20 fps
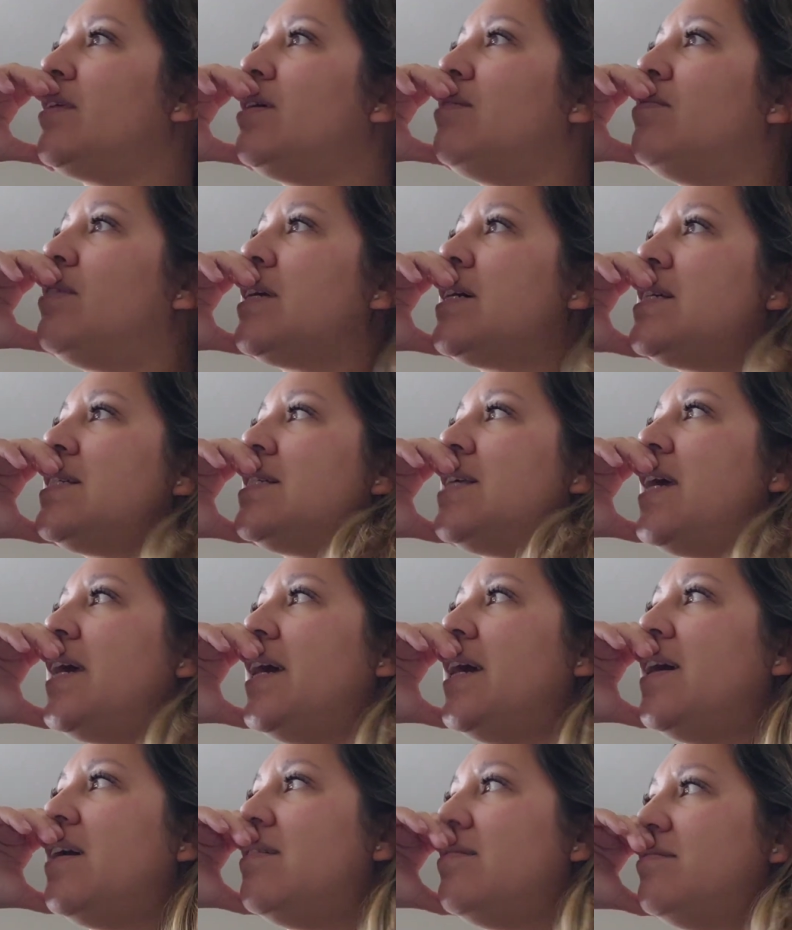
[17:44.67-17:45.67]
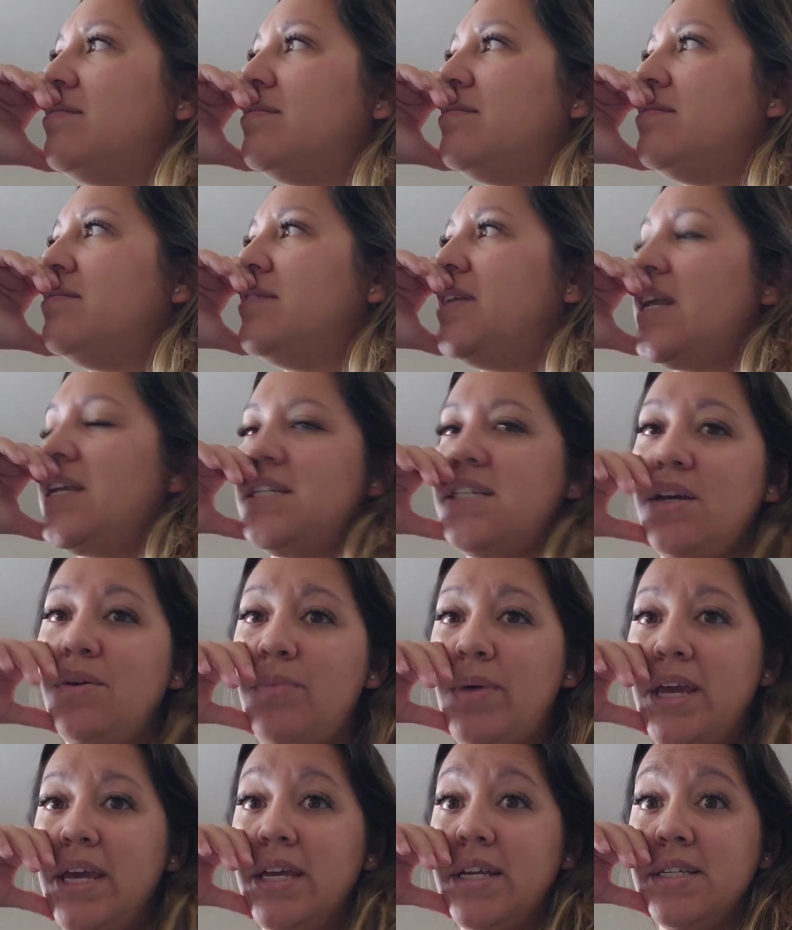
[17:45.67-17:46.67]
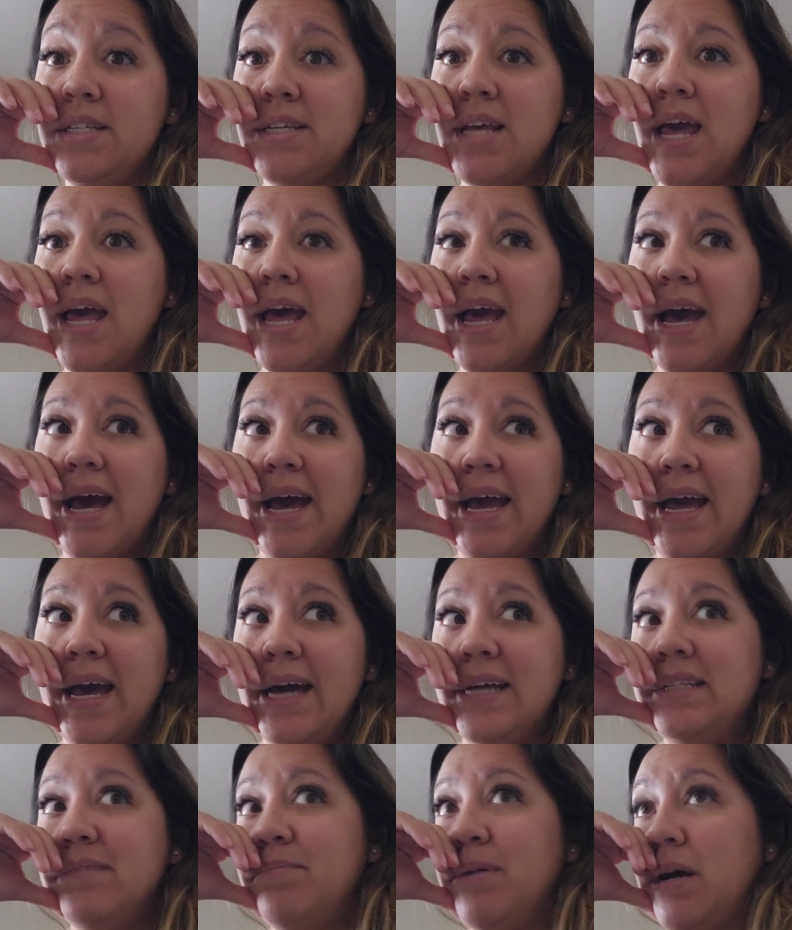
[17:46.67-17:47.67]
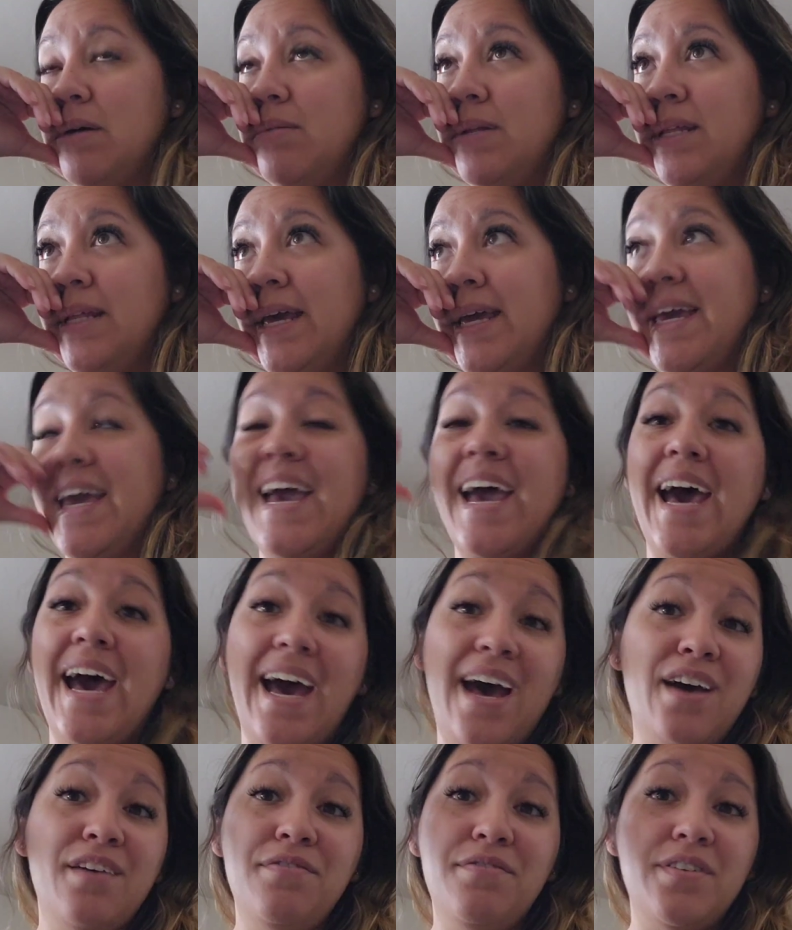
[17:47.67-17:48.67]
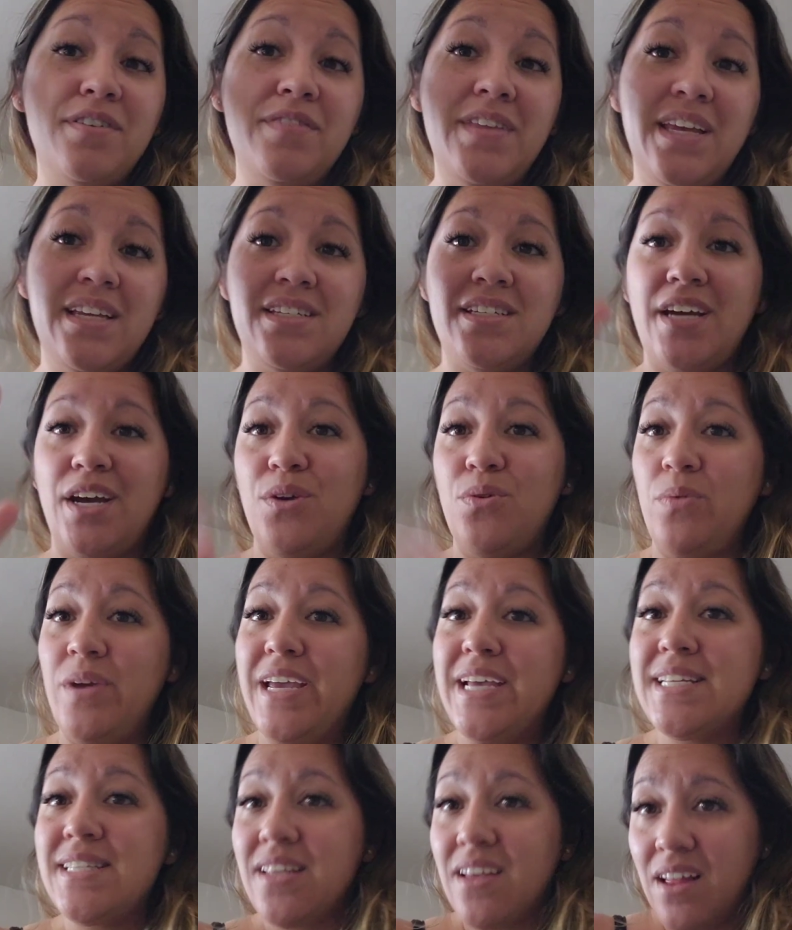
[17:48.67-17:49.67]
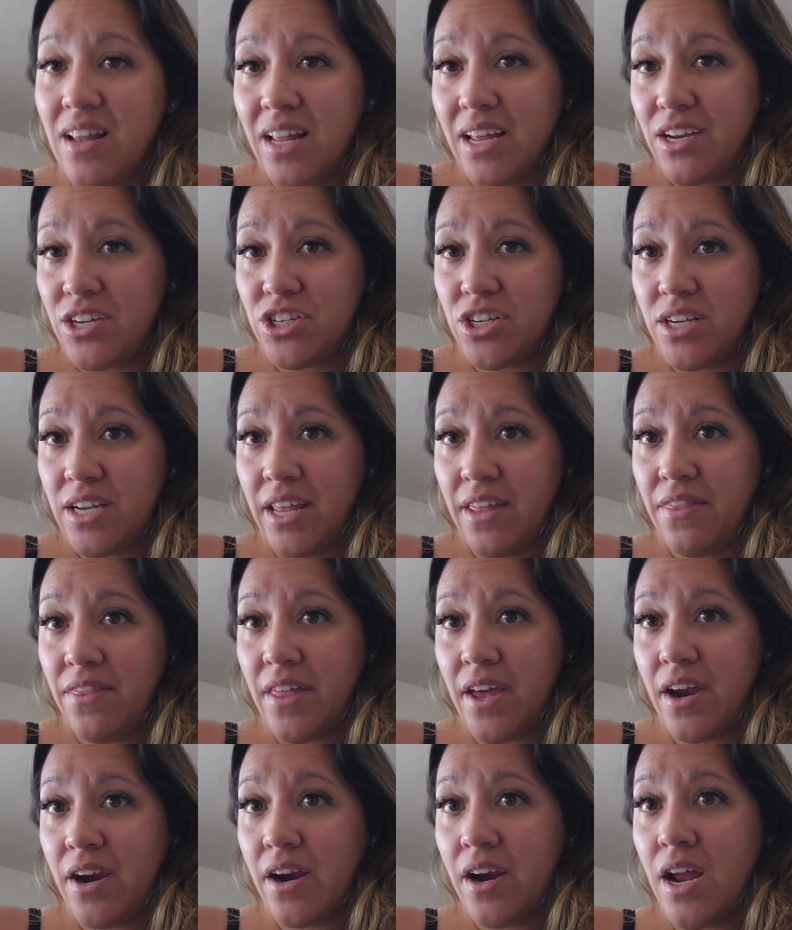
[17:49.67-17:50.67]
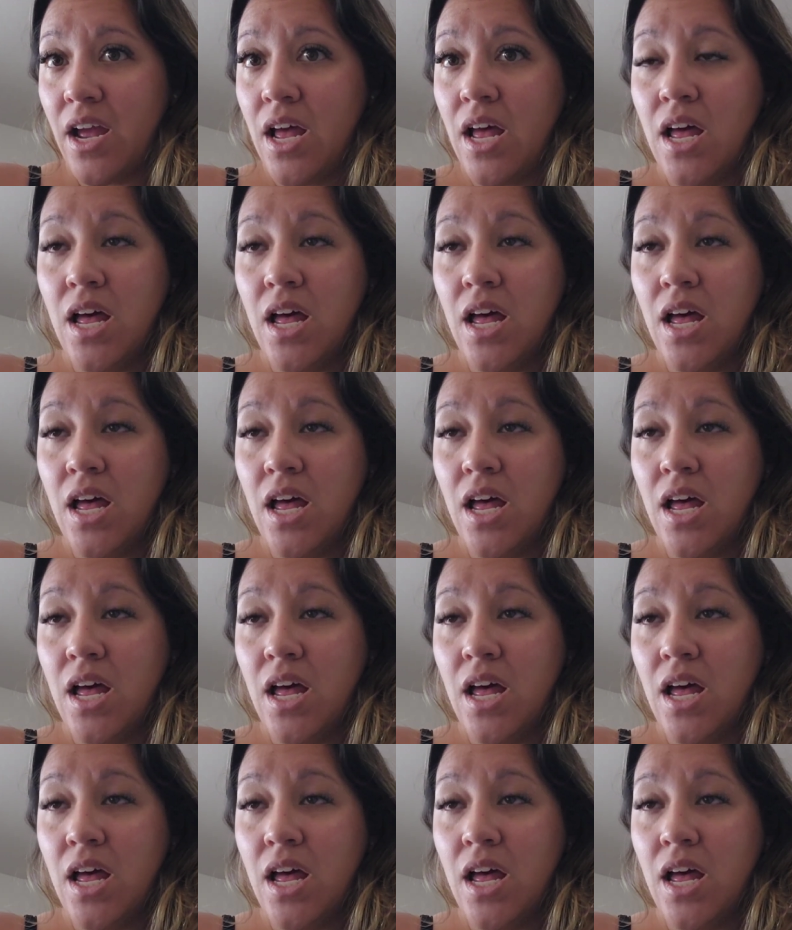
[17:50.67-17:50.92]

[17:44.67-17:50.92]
What else did I have? Did I say Weeks? I had probably like half of the entire Weeks collection in there.